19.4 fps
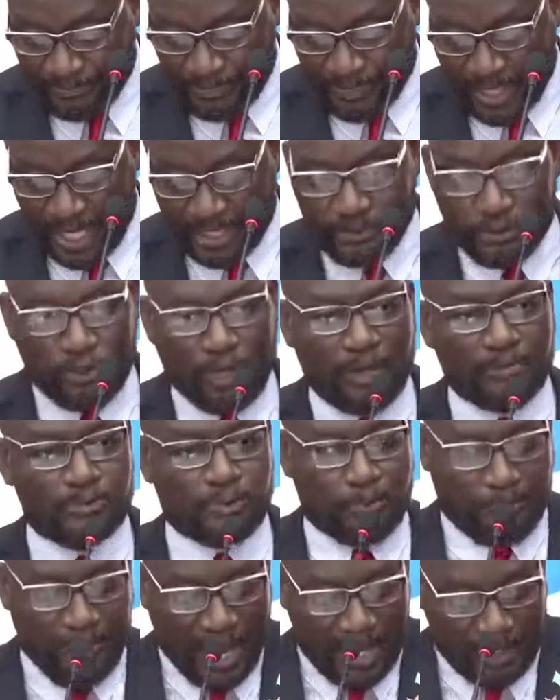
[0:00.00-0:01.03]
And you come to
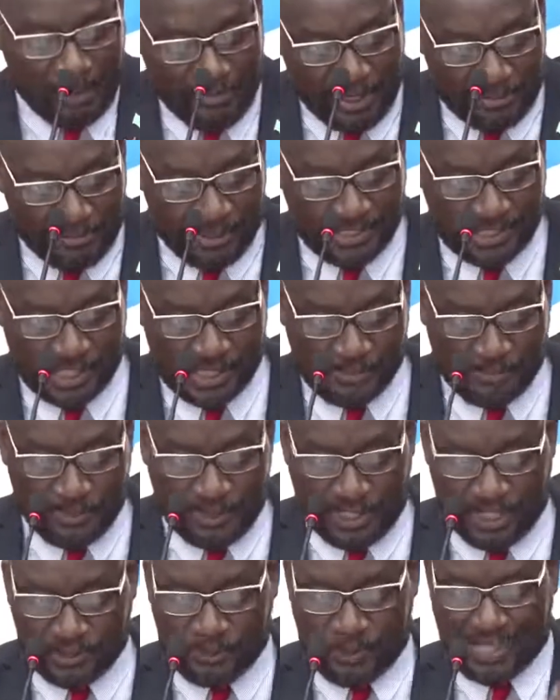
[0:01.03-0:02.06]
Parliament, Mr.
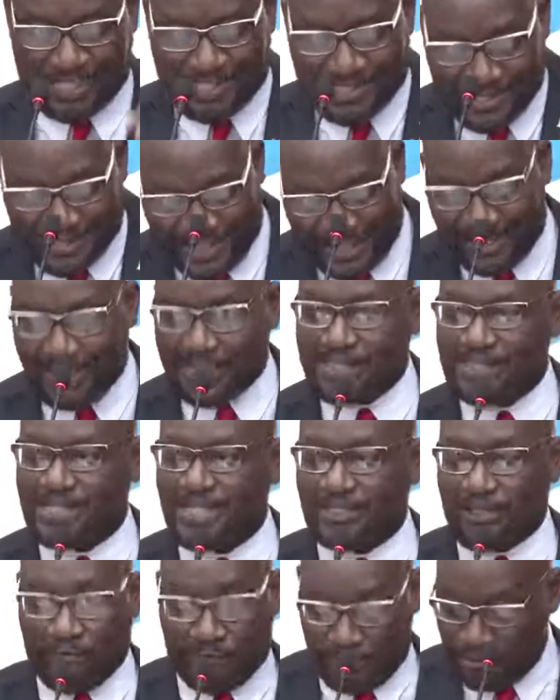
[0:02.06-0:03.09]
Speaker, to extend the
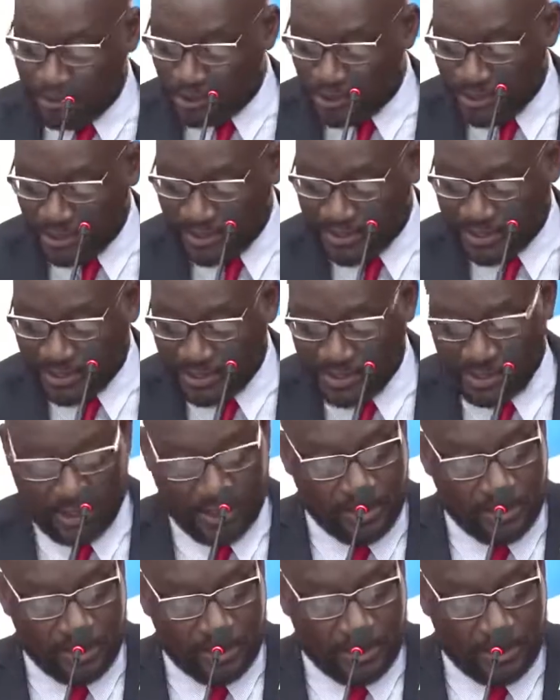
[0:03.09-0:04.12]
state of emergency.
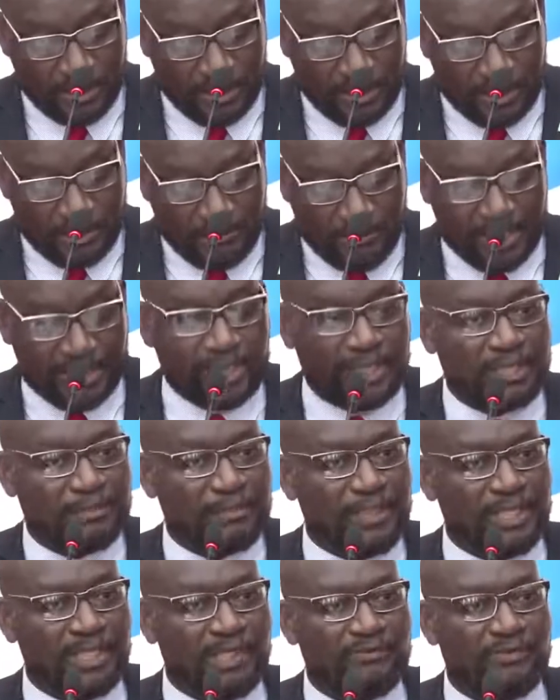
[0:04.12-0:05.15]
But the
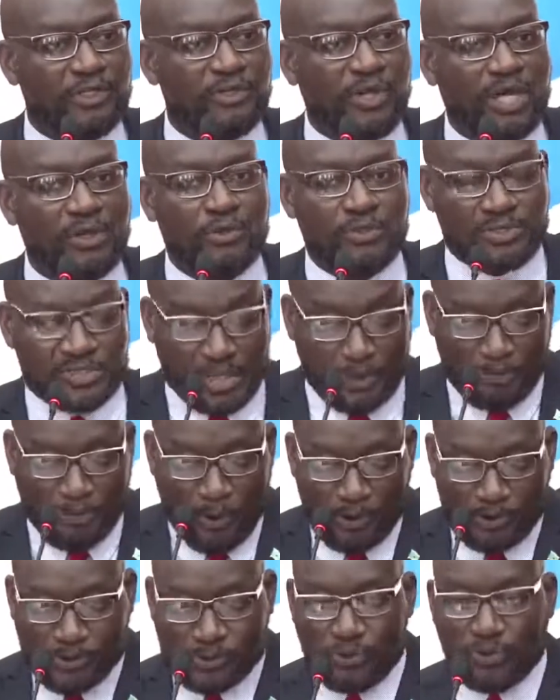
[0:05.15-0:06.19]
individual who's
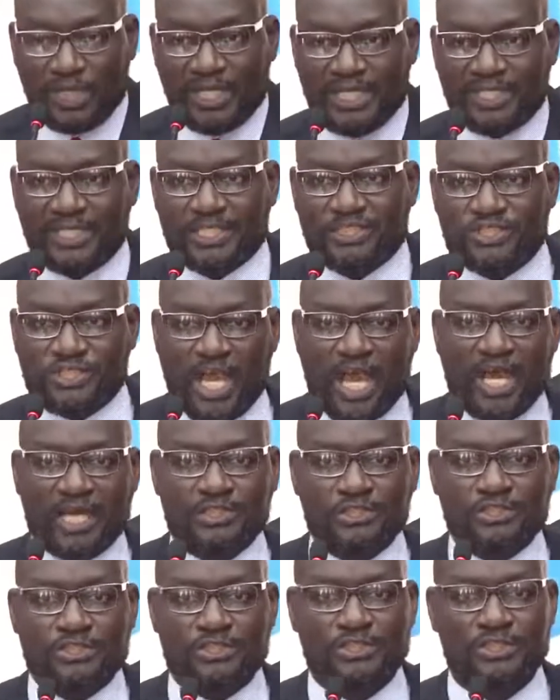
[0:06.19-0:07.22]
supposed to lead the
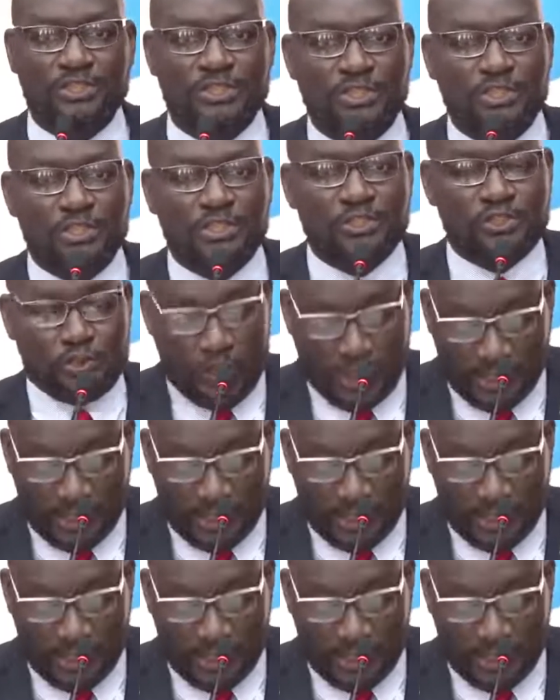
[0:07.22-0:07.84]
charge to